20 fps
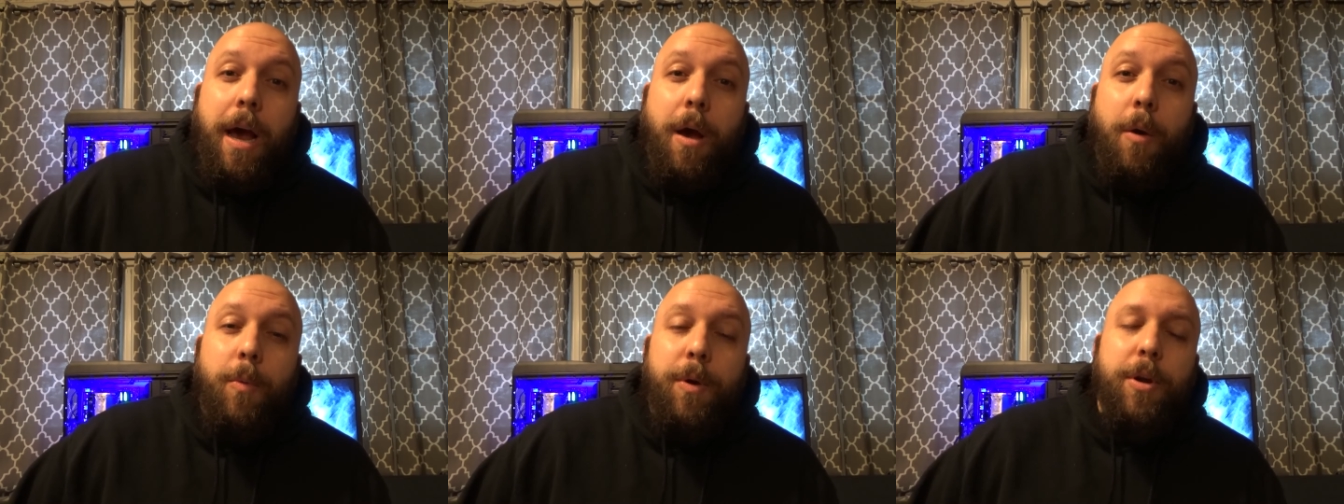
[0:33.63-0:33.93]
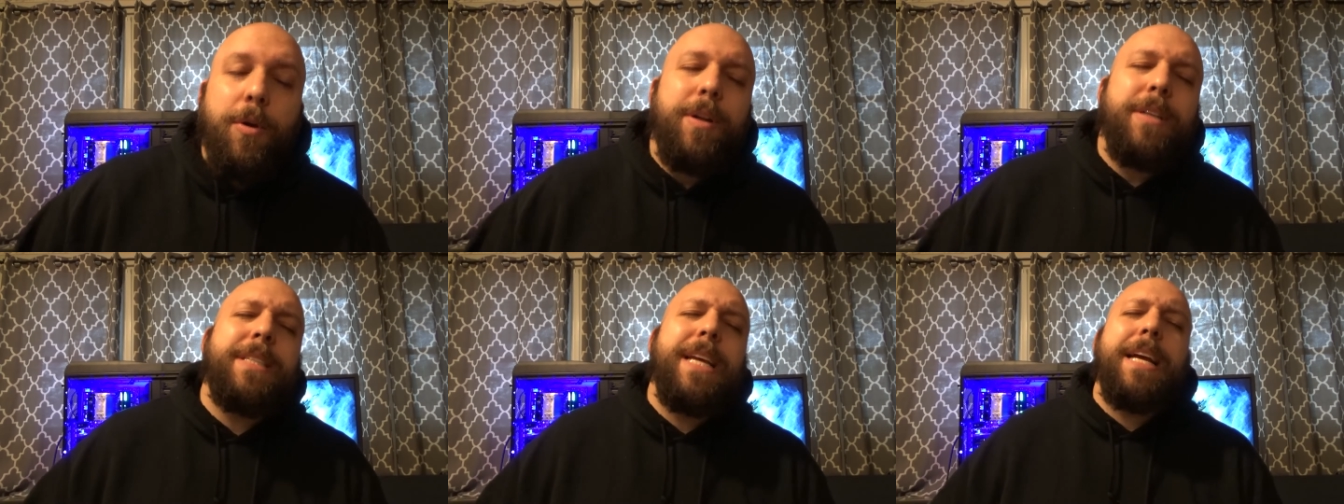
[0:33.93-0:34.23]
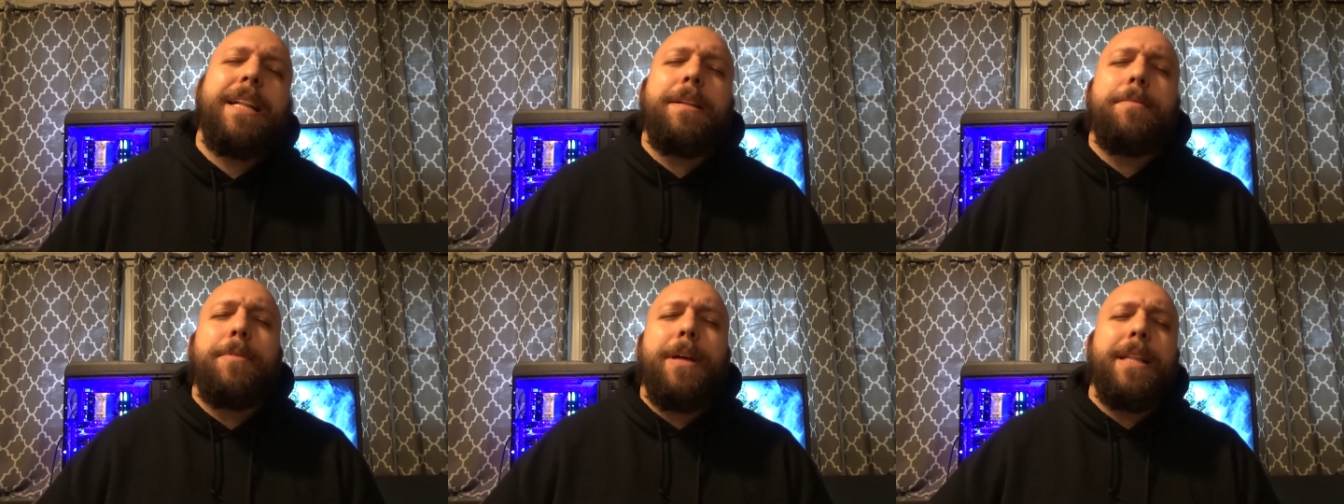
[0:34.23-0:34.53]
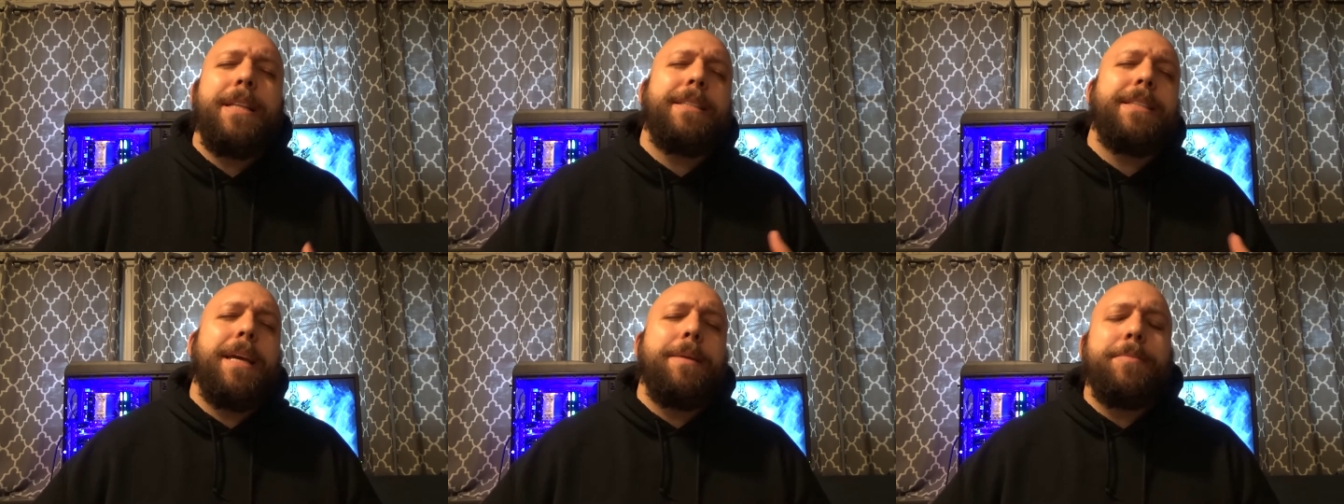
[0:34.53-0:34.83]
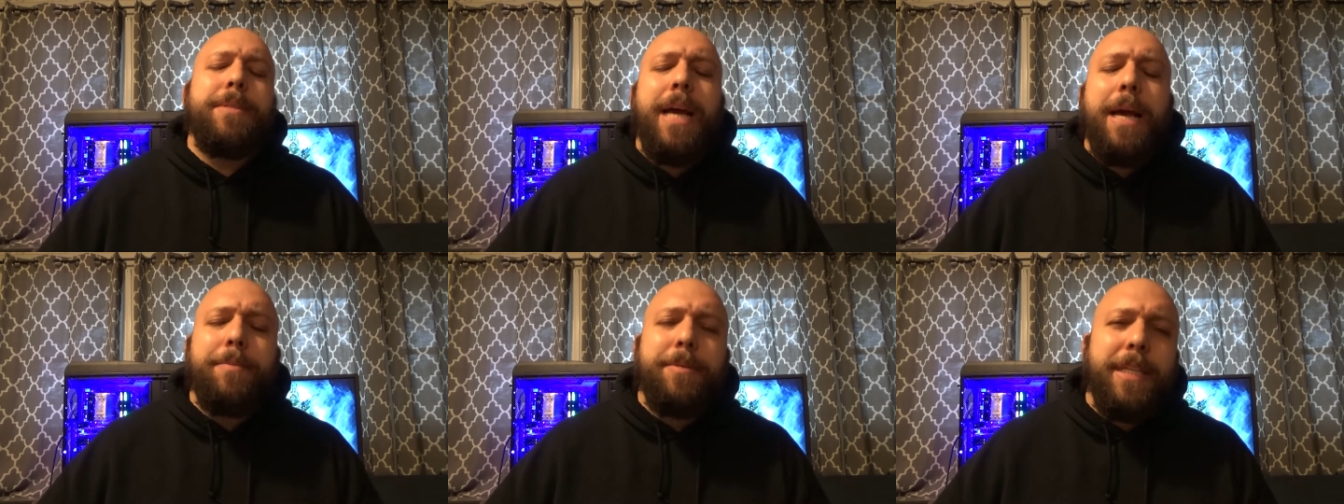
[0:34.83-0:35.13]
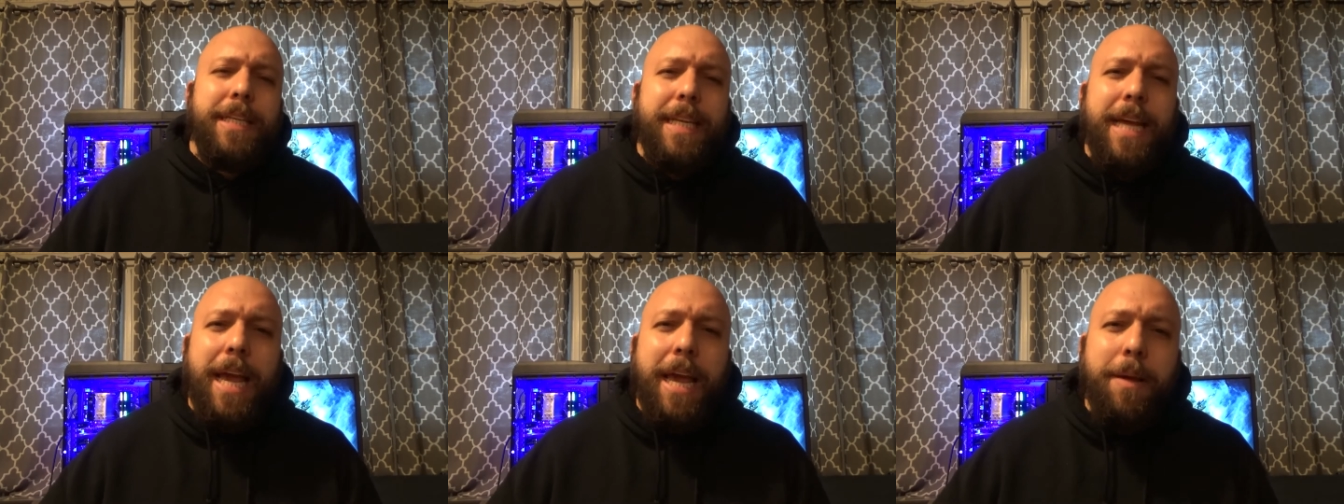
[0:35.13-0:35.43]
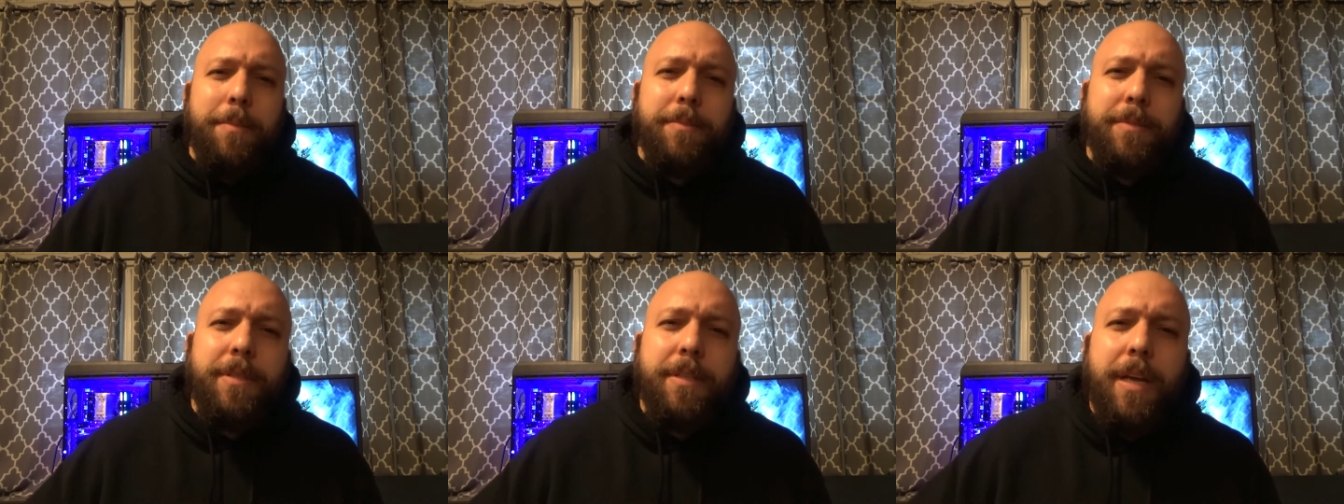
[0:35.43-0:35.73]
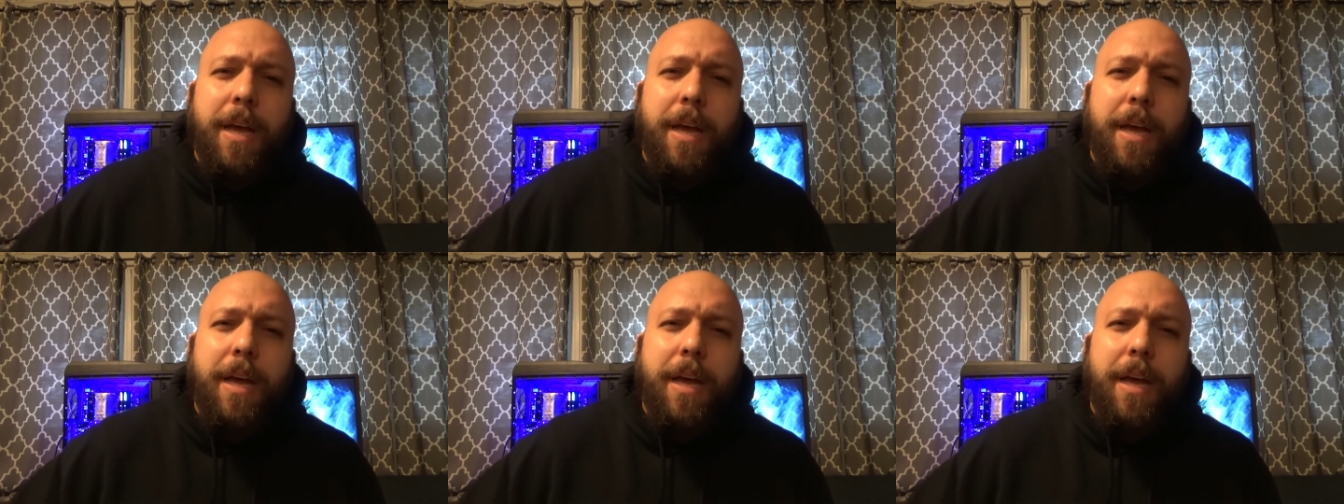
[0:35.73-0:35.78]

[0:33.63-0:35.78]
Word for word: We don't exactly play the same types of games.